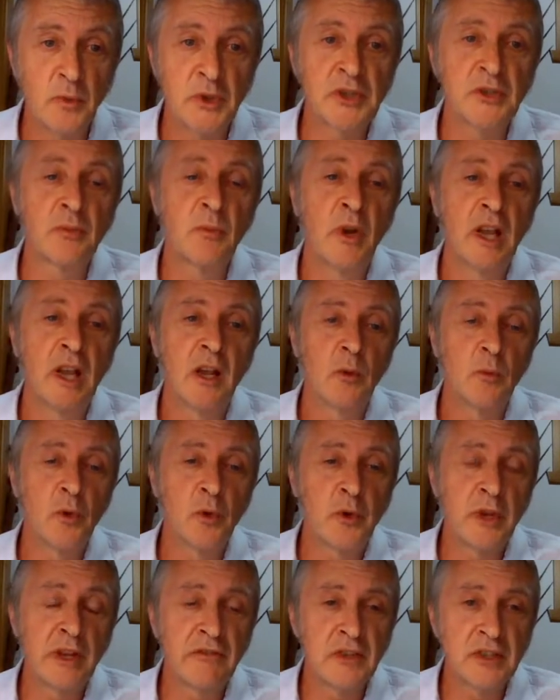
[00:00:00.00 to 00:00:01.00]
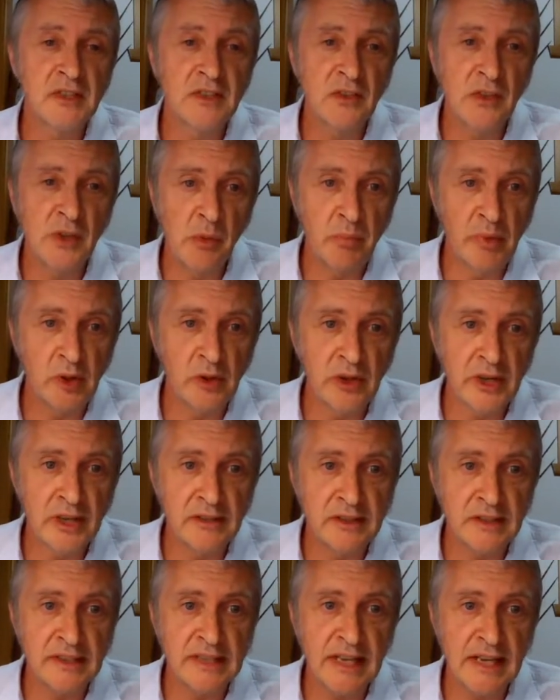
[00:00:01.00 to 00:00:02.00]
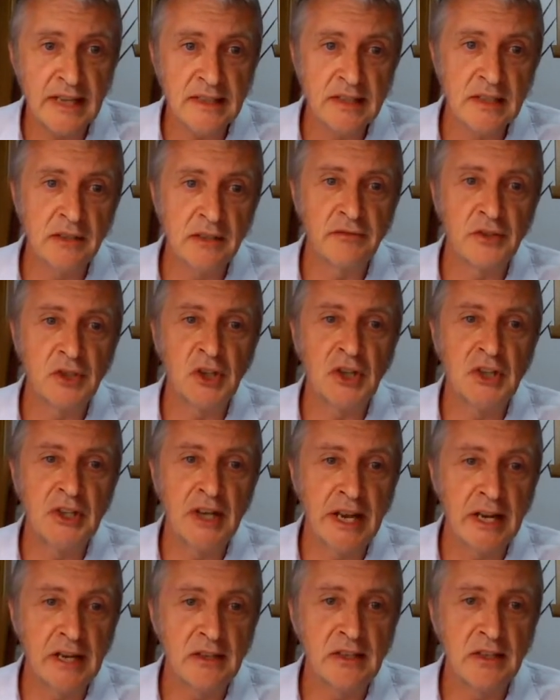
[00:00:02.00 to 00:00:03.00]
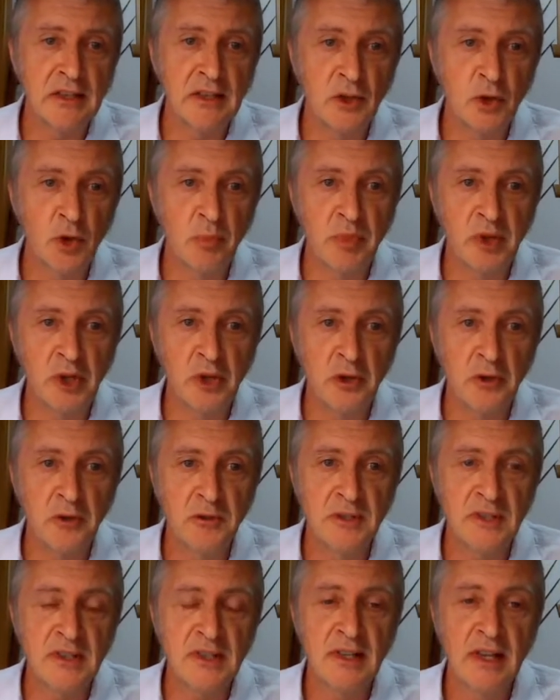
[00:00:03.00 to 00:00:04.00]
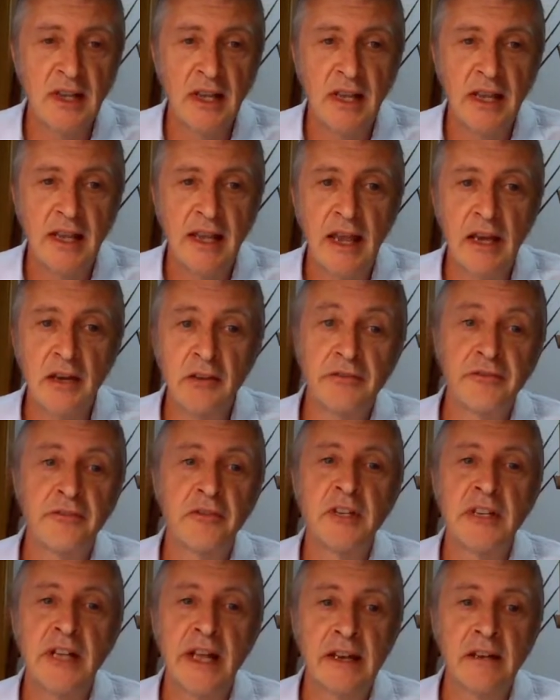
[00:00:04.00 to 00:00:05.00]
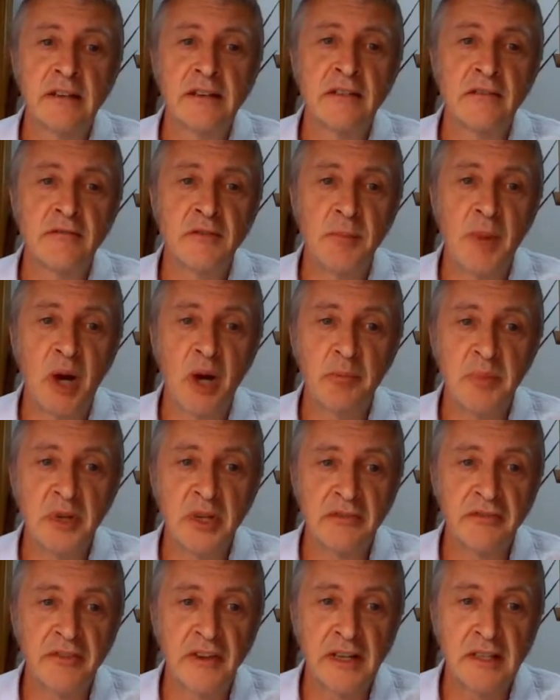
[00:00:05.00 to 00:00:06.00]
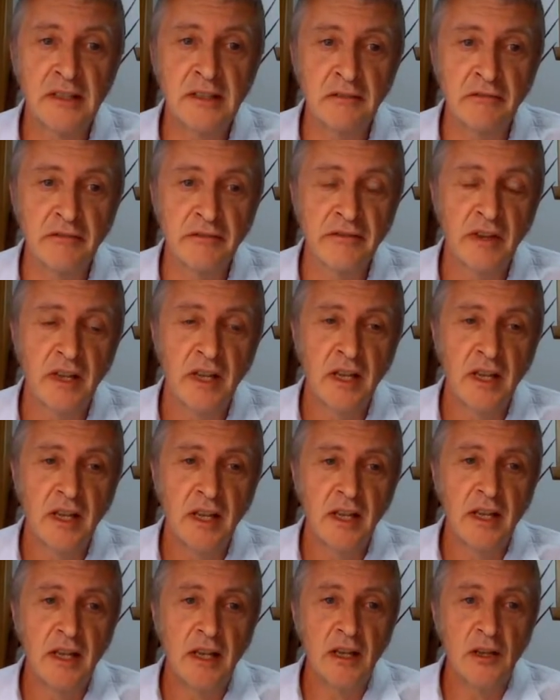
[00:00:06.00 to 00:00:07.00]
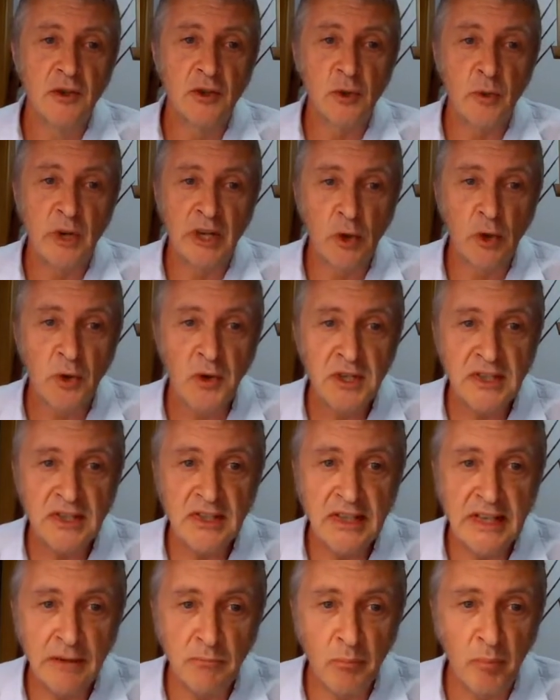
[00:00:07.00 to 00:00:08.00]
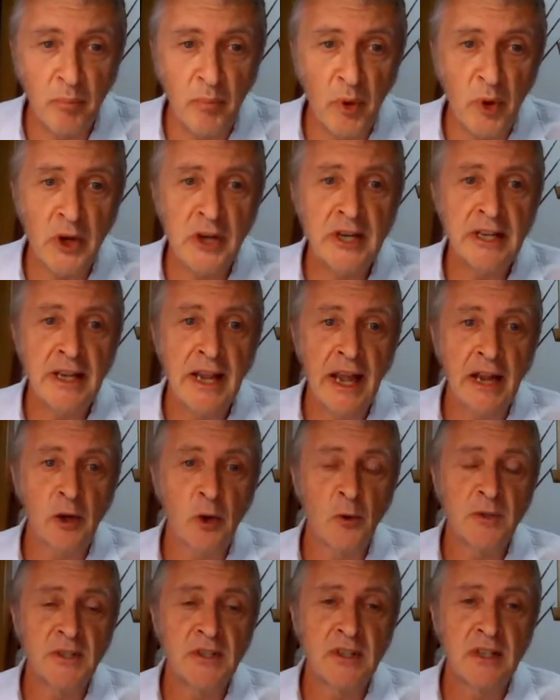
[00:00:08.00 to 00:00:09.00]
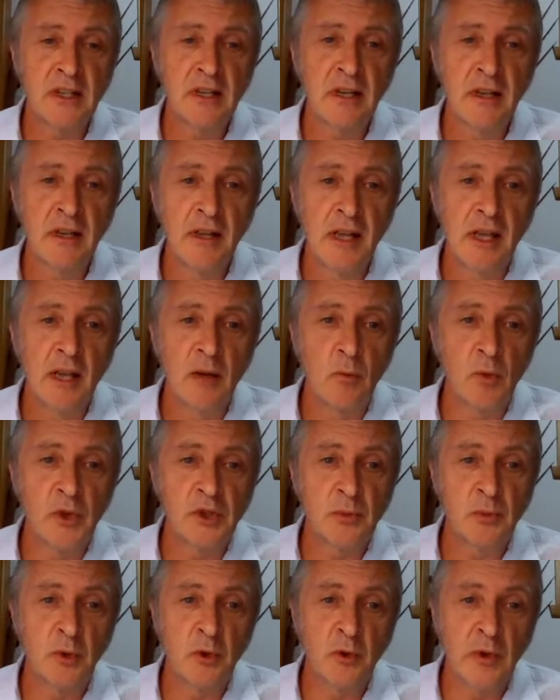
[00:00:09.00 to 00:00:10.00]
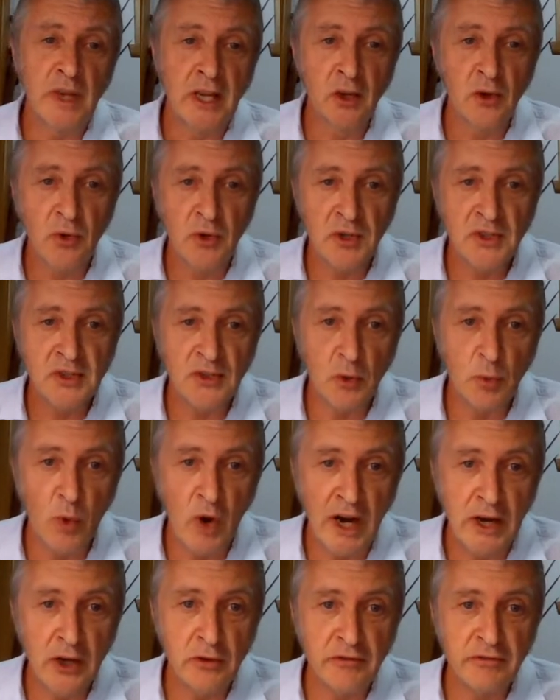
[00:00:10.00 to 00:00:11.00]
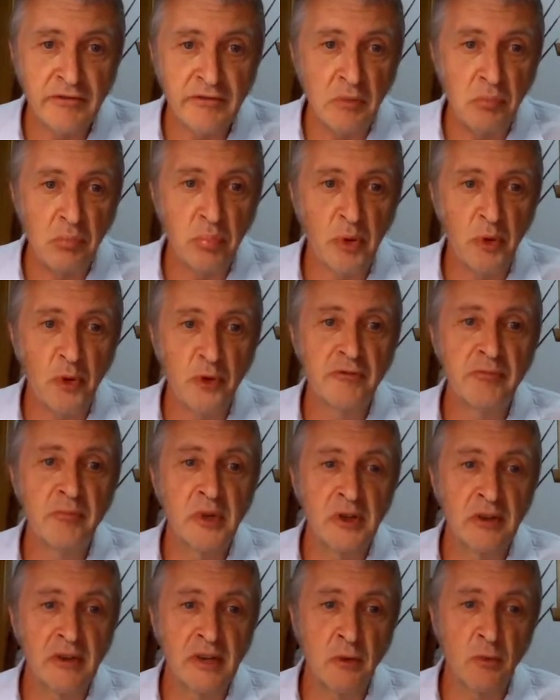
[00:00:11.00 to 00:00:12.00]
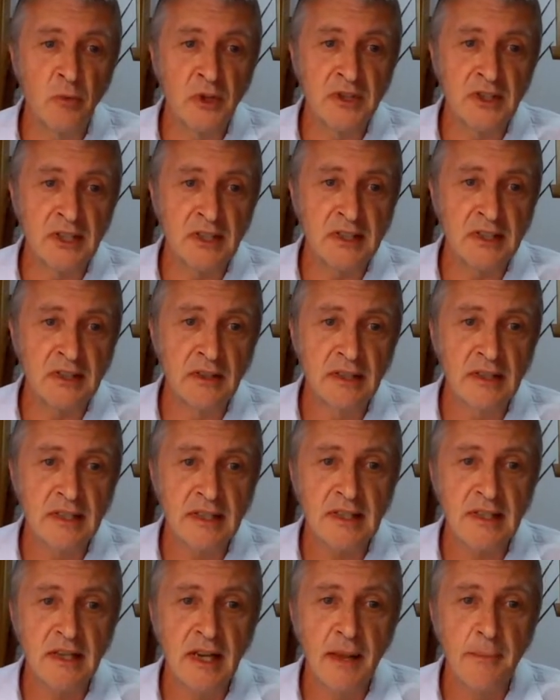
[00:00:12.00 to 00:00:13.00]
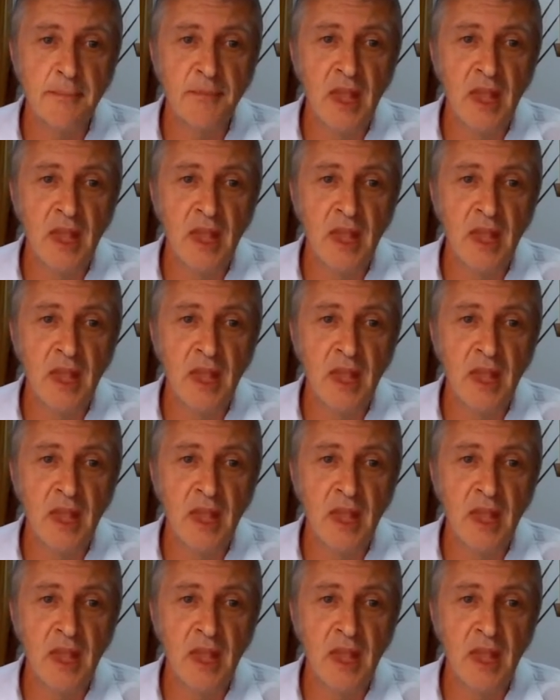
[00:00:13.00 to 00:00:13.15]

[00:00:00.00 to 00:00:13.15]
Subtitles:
which will give us the ability to test if gene editing could be used and if feed additives might be effective. To increase the breeding accuracy, which will increase the rate of improvement in resistance,